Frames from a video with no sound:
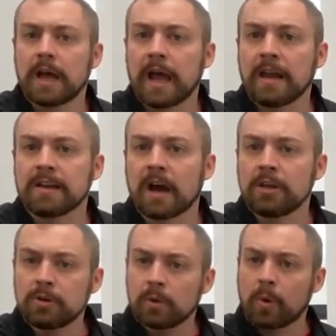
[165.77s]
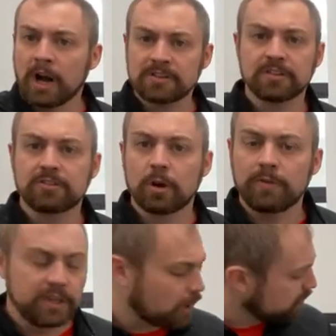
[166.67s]
And uh, you can watch the
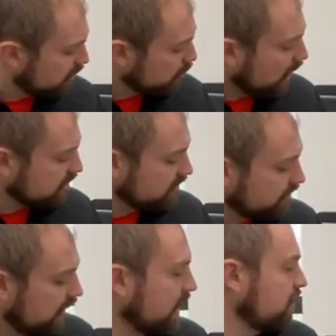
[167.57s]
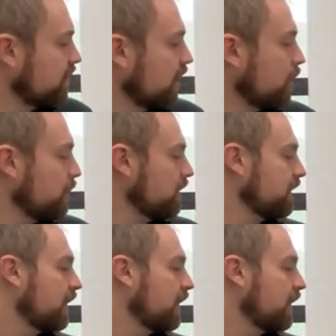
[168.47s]
stove heat up, you can watch the fire develop in